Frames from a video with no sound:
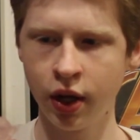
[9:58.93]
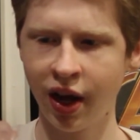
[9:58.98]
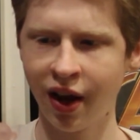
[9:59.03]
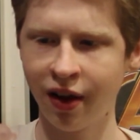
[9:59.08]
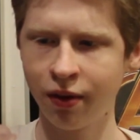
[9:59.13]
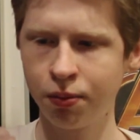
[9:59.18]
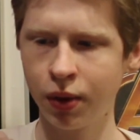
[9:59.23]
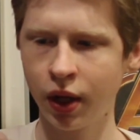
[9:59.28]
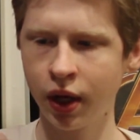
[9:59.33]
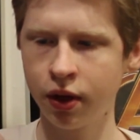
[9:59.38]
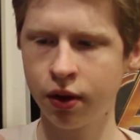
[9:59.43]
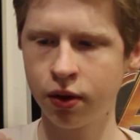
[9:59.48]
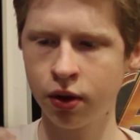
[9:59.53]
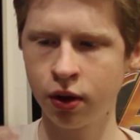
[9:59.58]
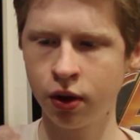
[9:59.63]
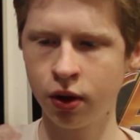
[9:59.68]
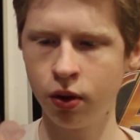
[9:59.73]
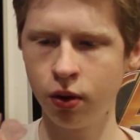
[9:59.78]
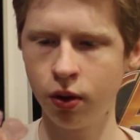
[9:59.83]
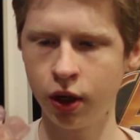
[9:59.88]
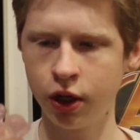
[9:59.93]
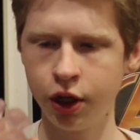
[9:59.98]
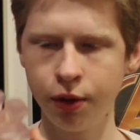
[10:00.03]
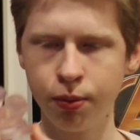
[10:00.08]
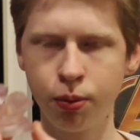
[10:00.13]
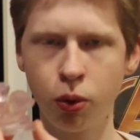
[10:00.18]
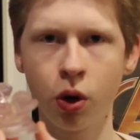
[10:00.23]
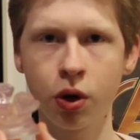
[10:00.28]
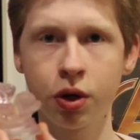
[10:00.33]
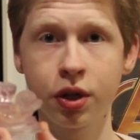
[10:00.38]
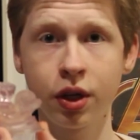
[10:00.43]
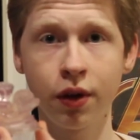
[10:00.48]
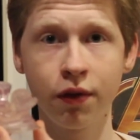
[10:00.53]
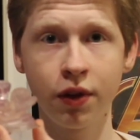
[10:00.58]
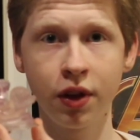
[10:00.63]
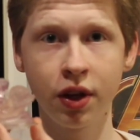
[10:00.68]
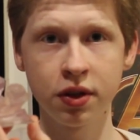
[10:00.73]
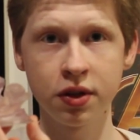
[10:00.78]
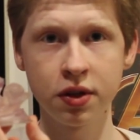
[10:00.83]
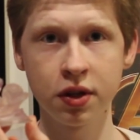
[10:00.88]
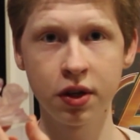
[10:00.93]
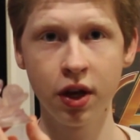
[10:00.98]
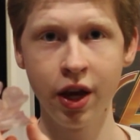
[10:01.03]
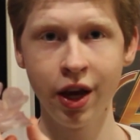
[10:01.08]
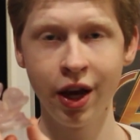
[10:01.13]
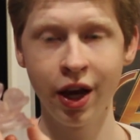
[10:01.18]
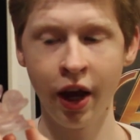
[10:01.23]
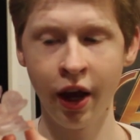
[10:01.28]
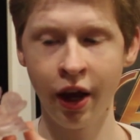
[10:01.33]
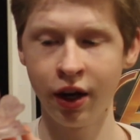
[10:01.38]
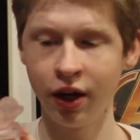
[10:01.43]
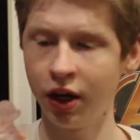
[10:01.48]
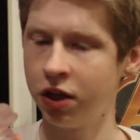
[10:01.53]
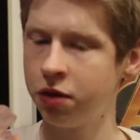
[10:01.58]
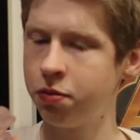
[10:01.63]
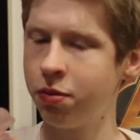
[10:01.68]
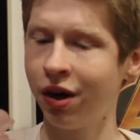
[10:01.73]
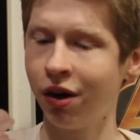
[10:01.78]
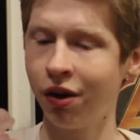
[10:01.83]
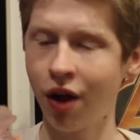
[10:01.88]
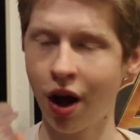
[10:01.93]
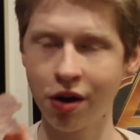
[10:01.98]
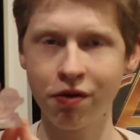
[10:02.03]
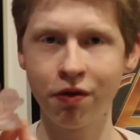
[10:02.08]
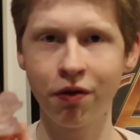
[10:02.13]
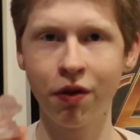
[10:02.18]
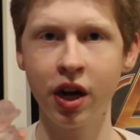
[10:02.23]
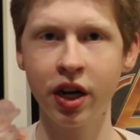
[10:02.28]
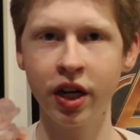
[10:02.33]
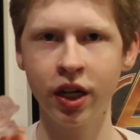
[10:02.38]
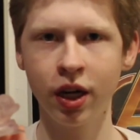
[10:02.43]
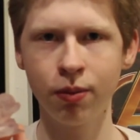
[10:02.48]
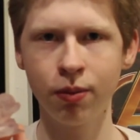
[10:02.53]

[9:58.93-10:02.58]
I've played through a good portion of this, and it's been a lot of fun, and